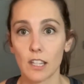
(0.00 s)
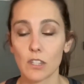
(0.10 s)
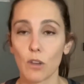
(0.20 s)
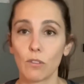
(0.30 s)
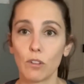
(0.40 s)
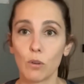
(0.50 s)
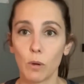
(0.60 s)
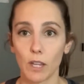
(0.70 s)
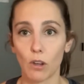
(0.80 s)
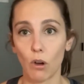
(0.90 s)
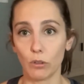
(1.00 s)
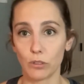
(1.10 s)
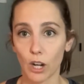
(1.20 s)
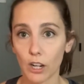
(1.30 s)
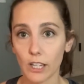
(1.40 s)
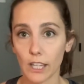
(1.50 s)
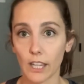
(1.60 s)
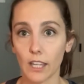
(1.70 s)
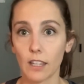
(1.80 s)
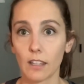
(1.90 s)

and so if you quit cold turkey,